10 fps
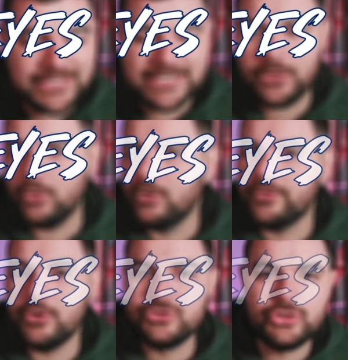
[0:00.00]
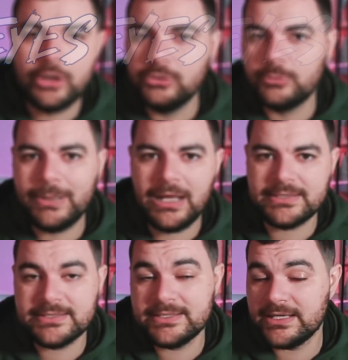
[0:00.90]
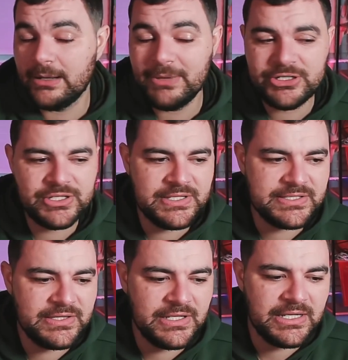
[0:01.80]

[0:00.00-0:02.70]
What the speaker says: see all those no-look passes, and I mentioned this in the